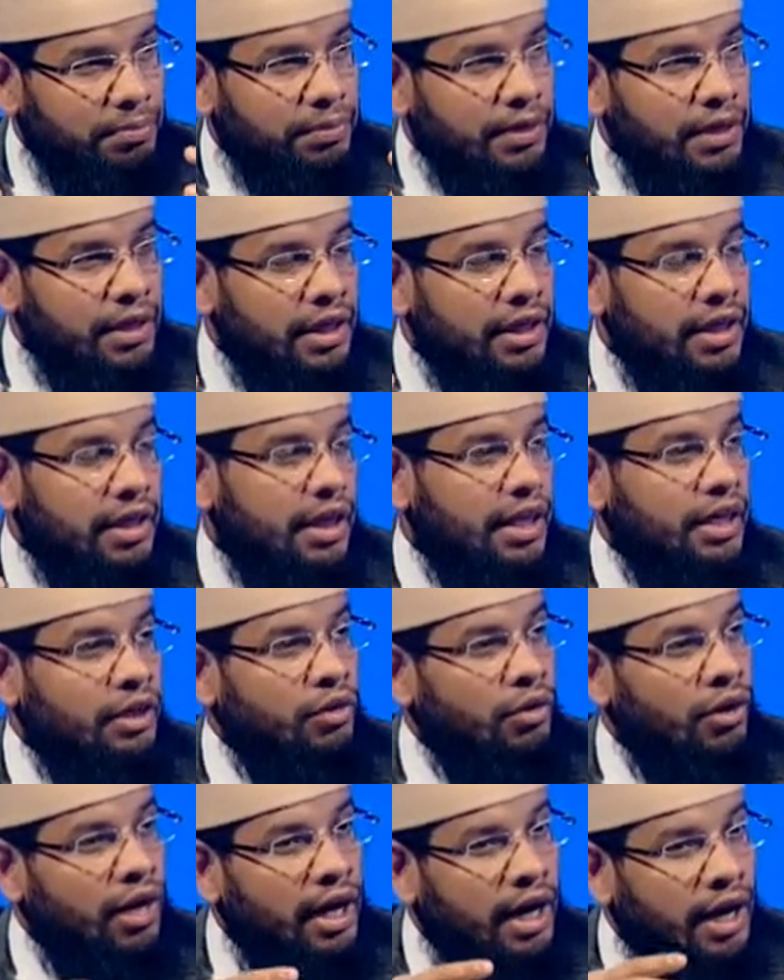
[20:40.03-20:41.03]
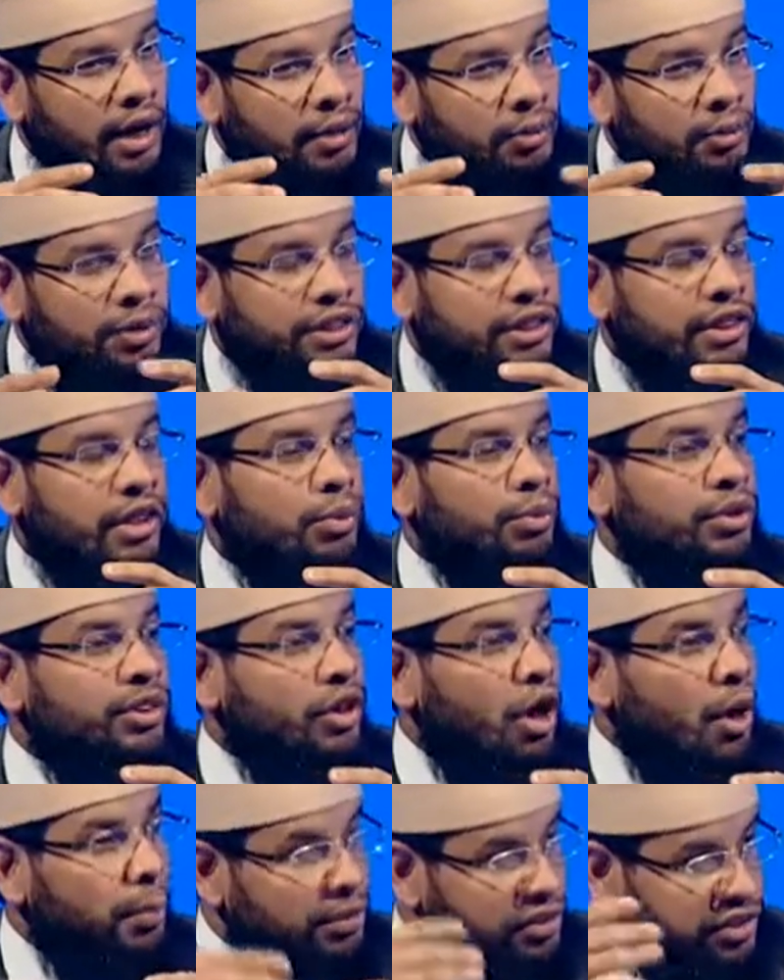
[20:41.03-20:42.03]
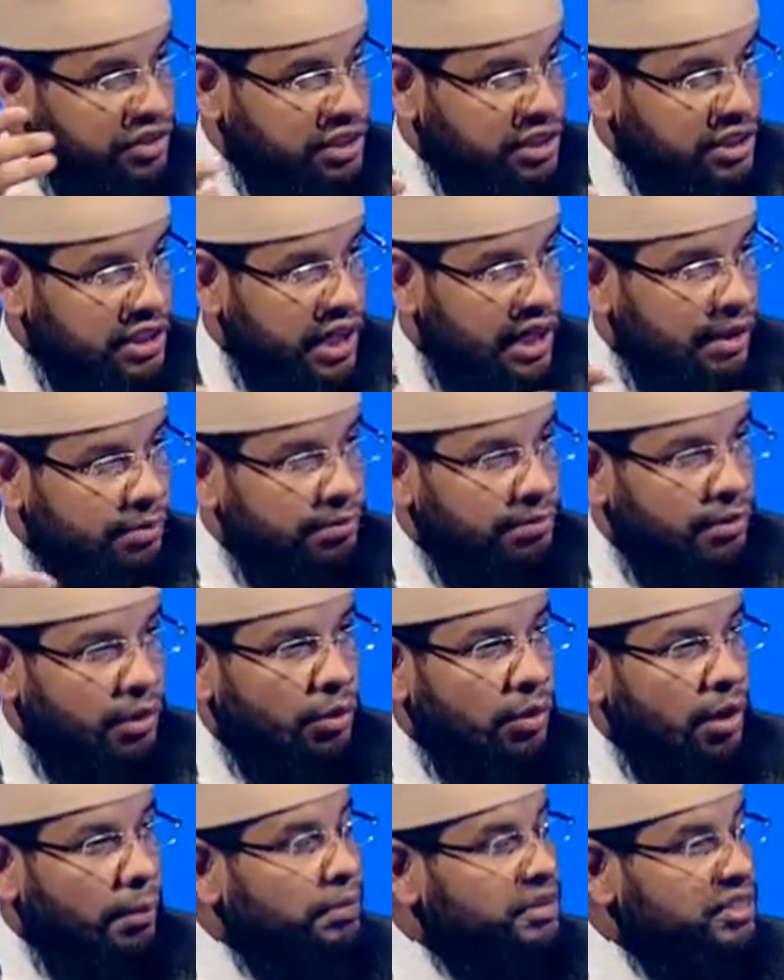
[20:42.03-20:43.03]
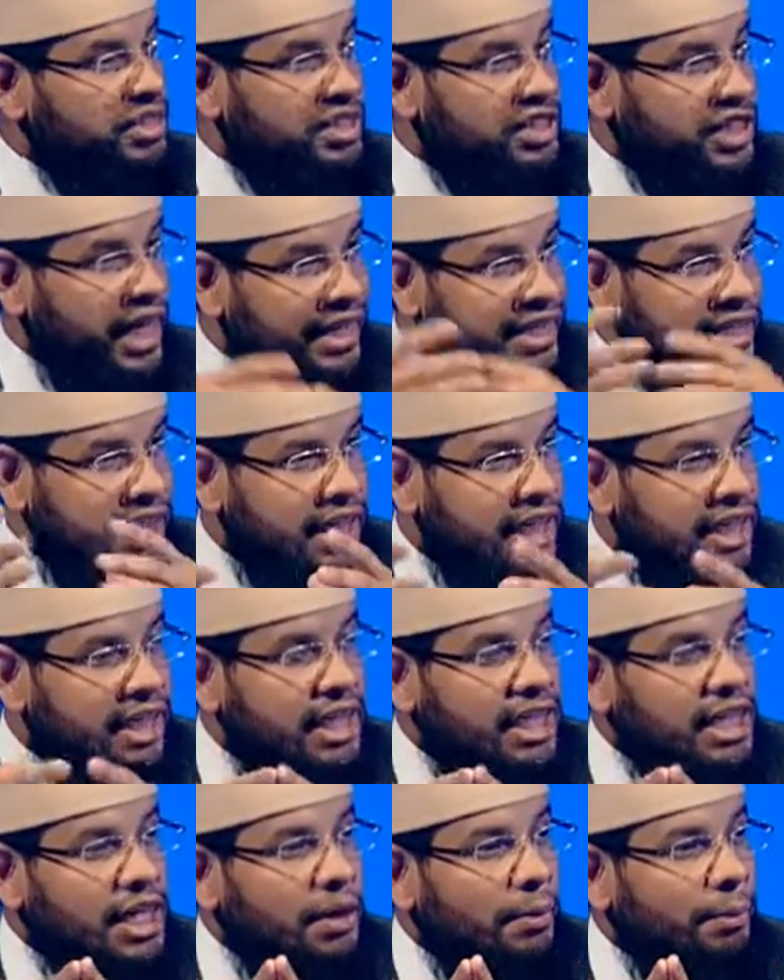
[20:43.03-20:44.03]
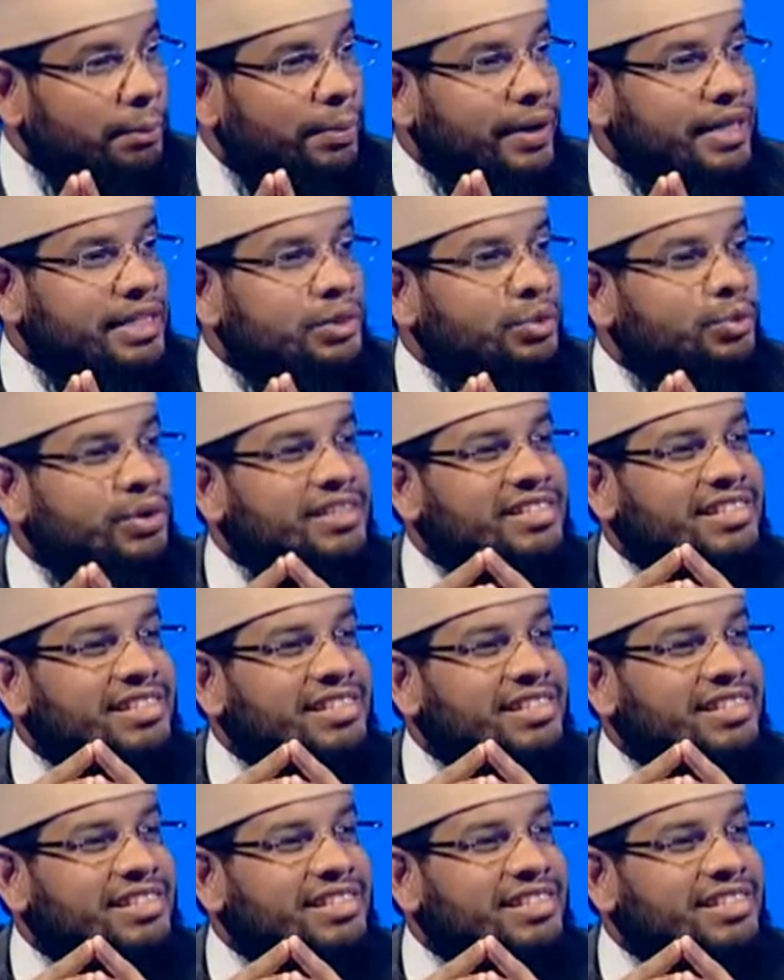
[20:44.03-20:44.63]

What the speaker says: with the opposite gender, but with